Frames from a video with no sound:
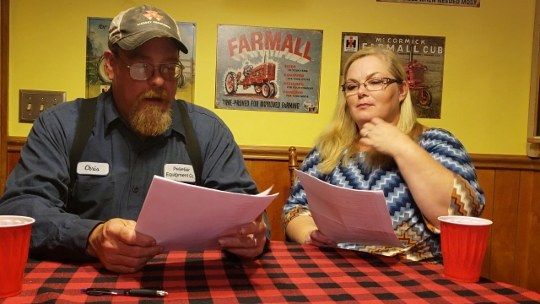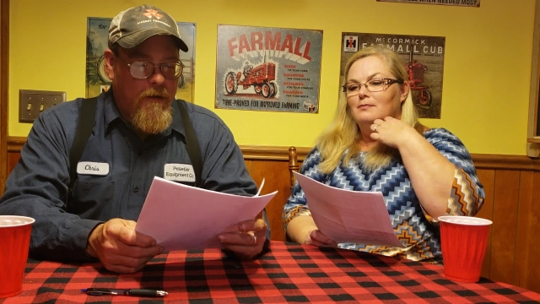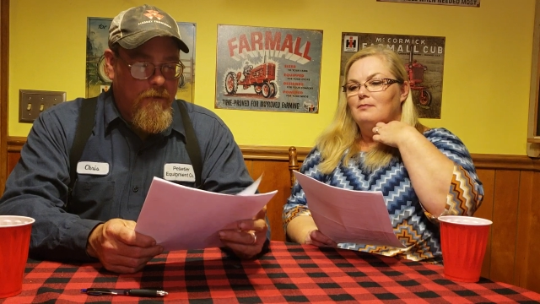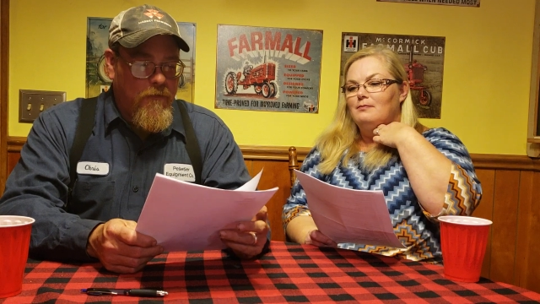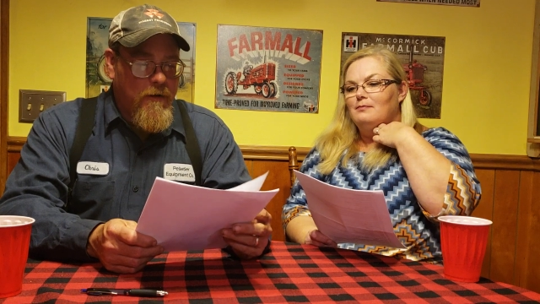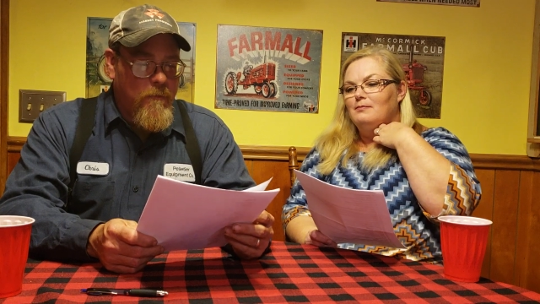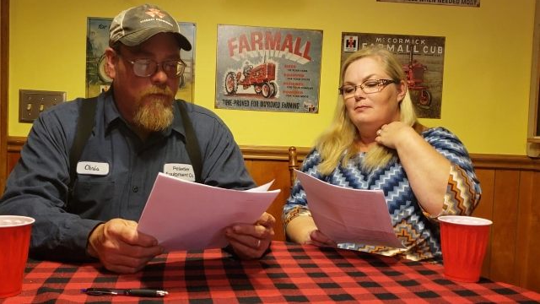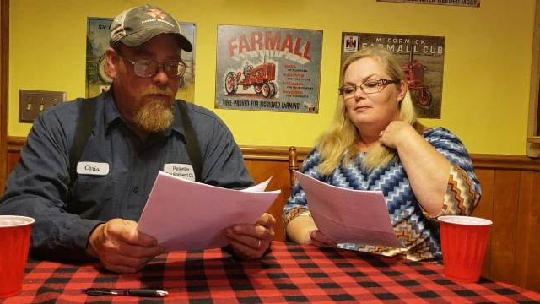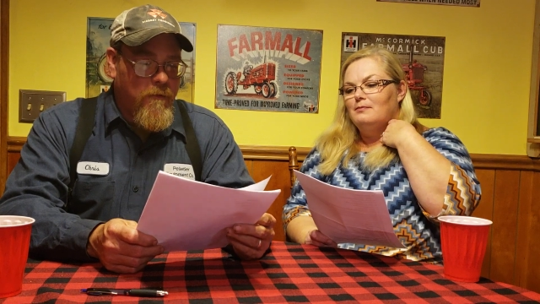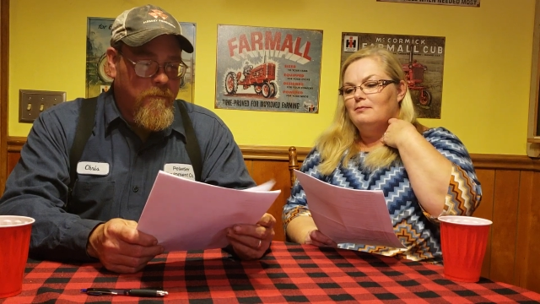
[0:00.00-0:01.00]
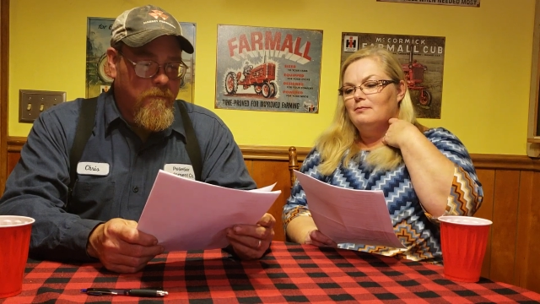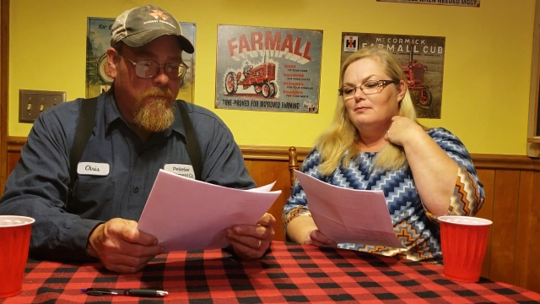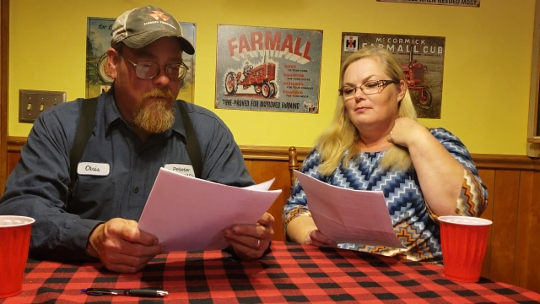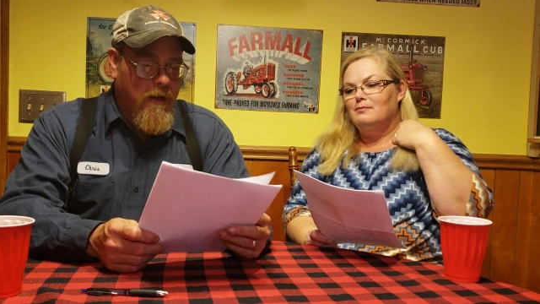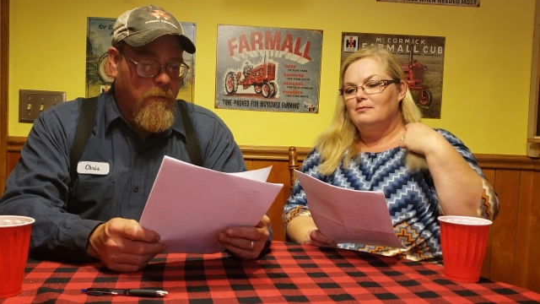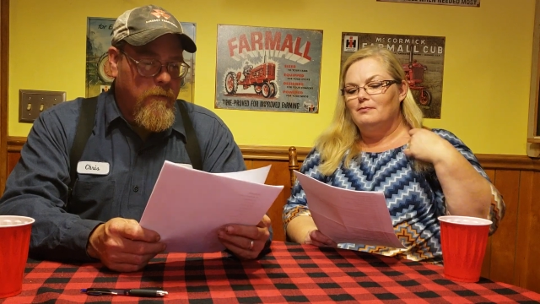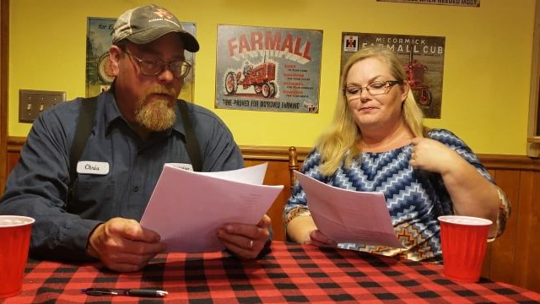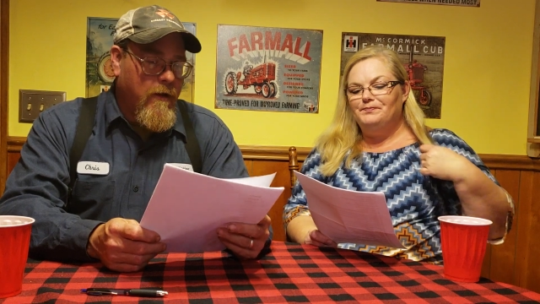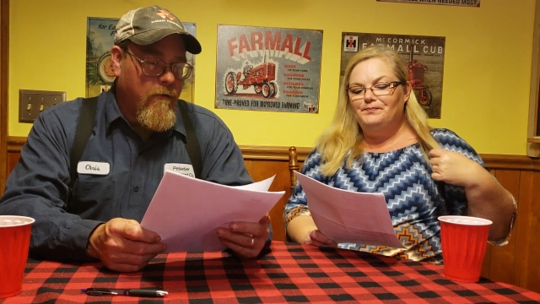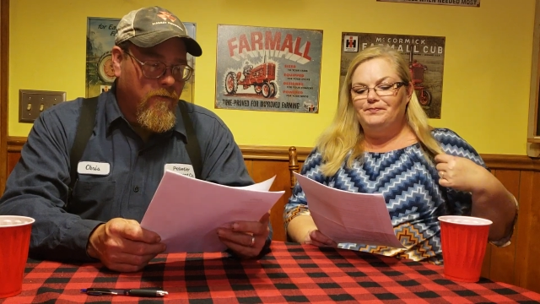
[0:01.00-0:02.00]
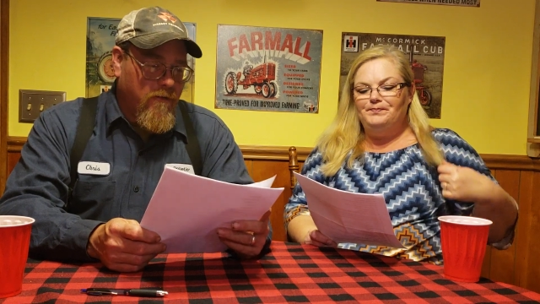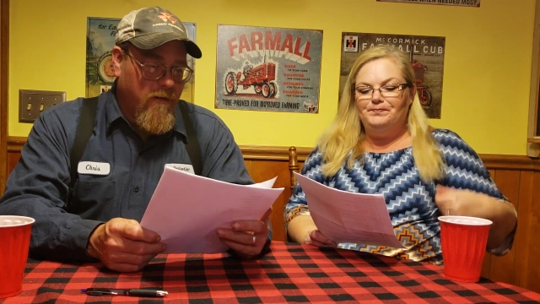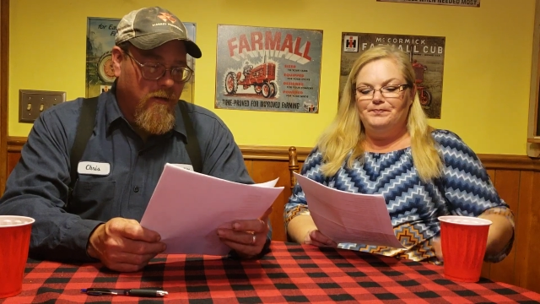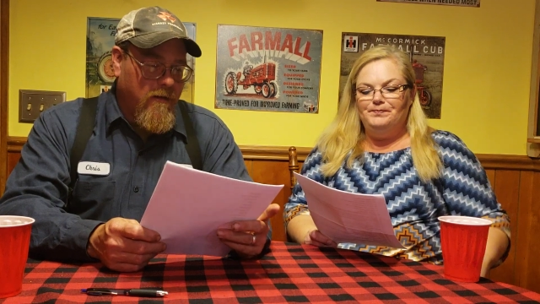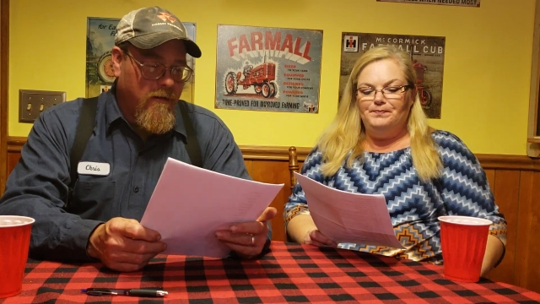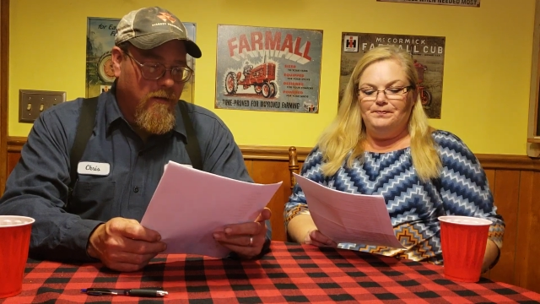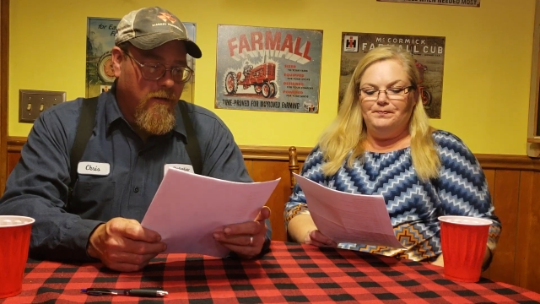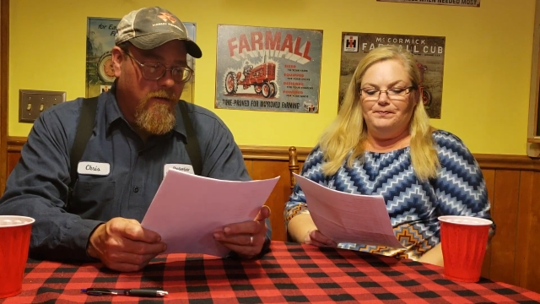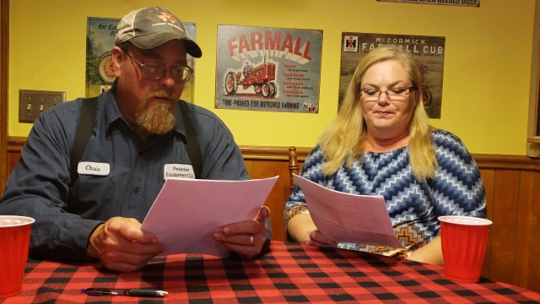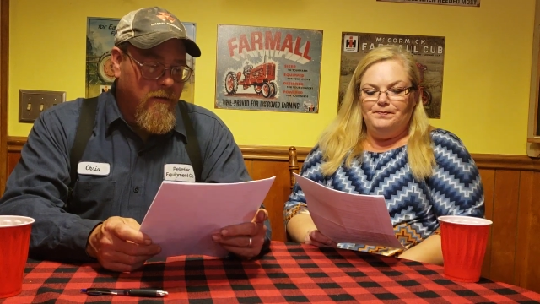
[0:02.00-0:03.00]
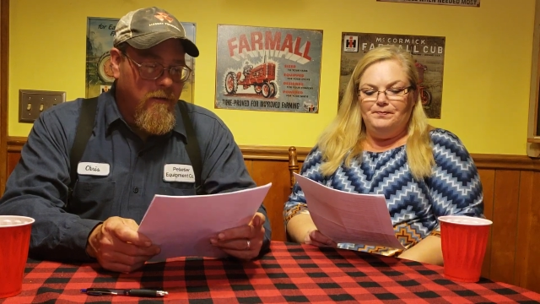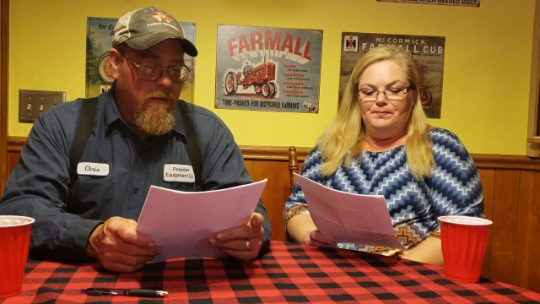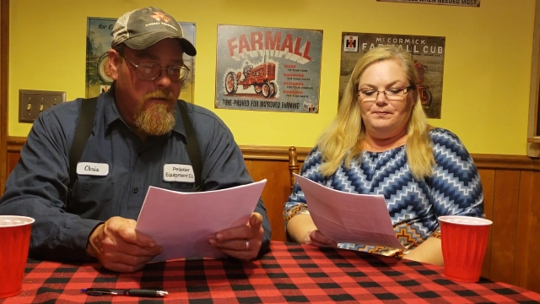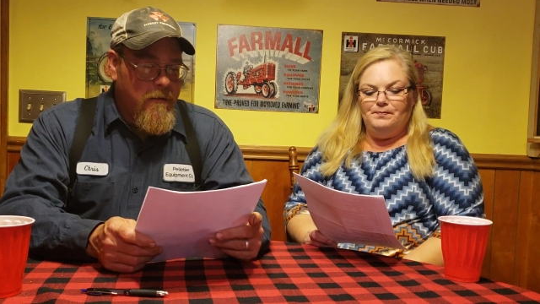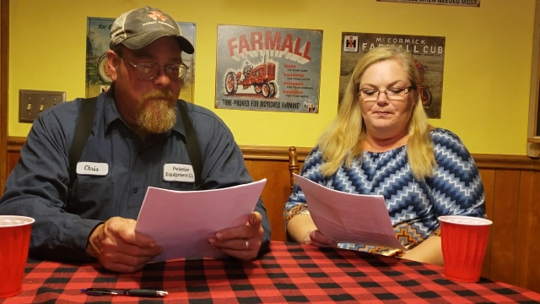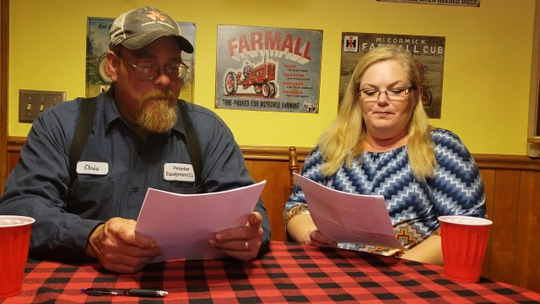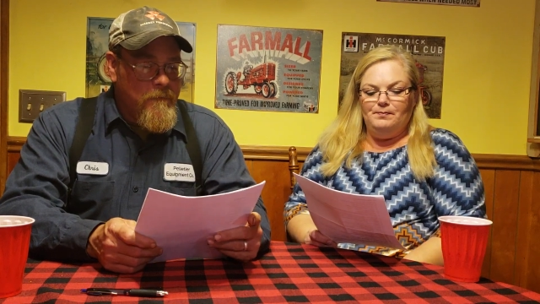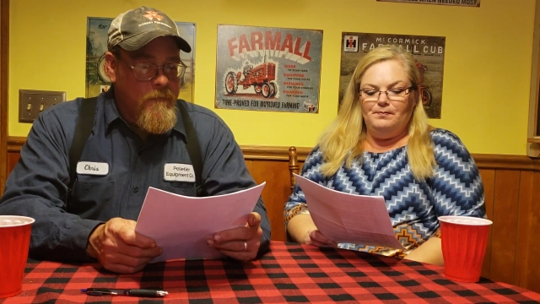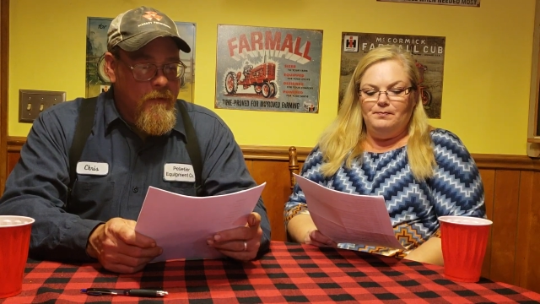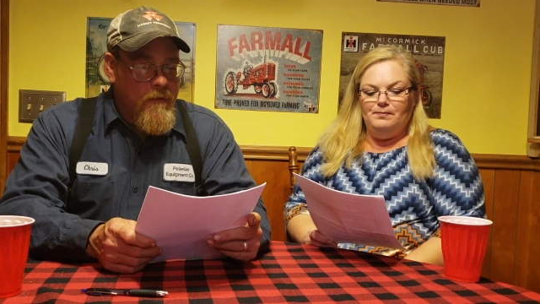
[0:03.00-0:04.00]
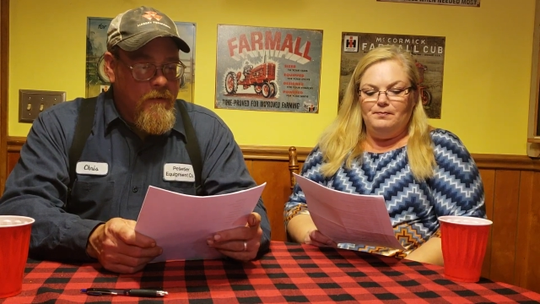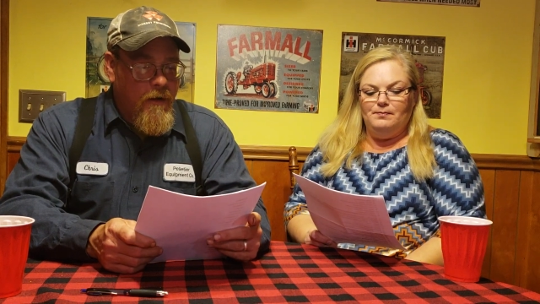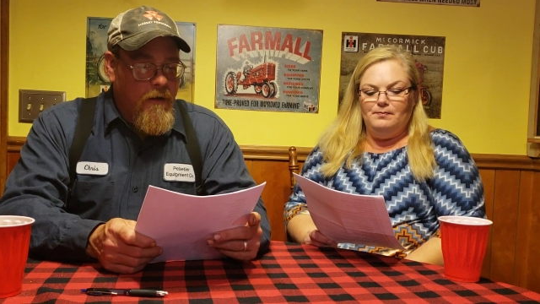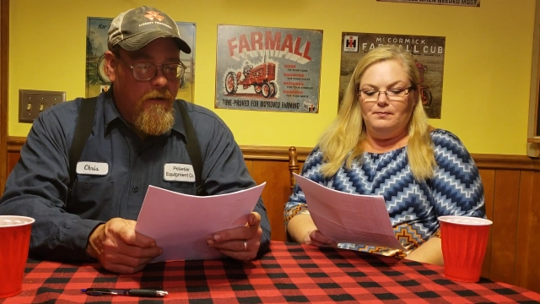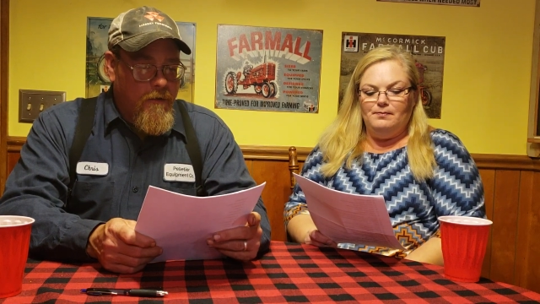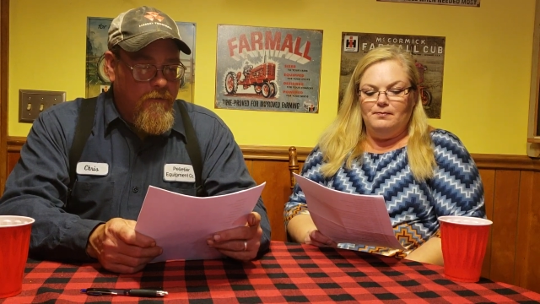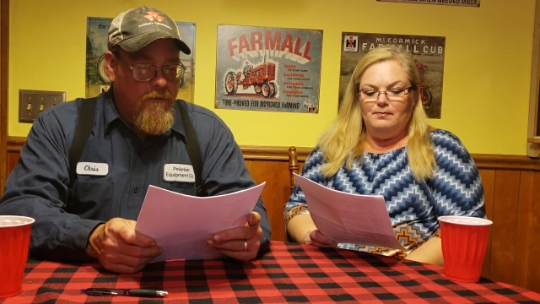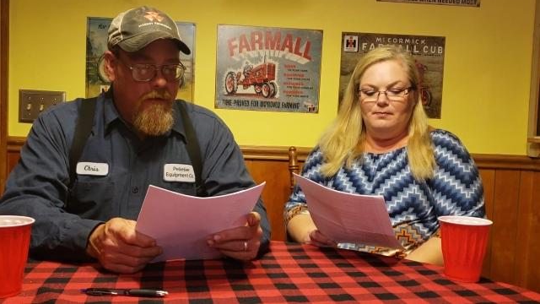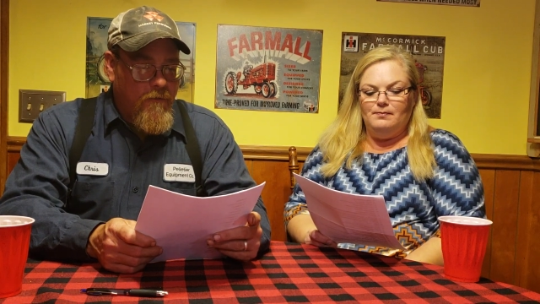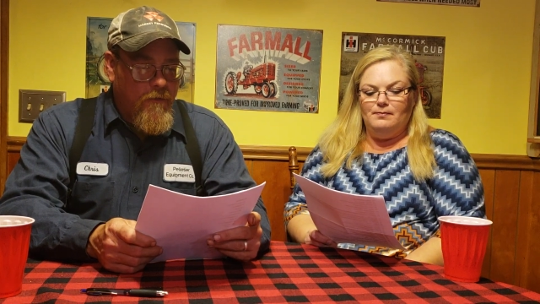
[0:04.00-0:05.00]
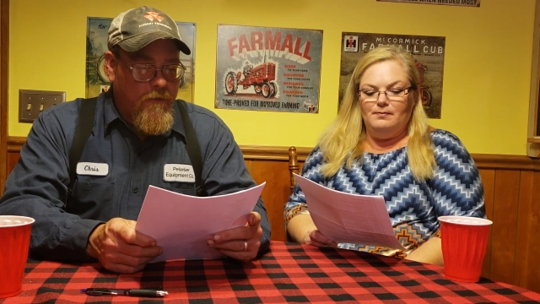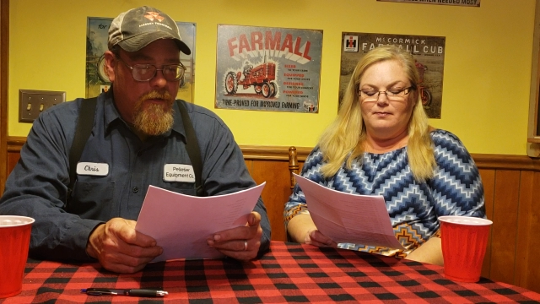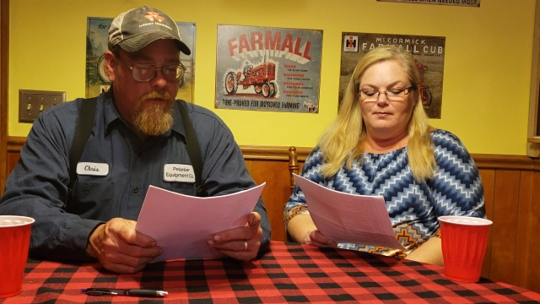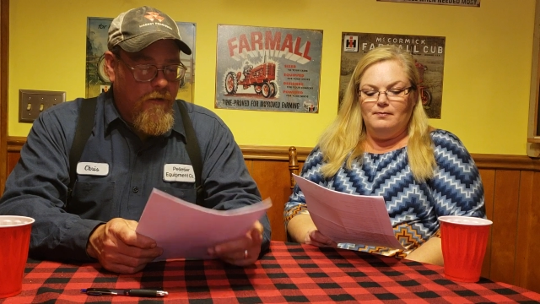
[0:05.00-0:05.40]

Speaker 1: I, I figured it was something like we would call a zinc, you know. Mm -hmm. Togs. I've heard of are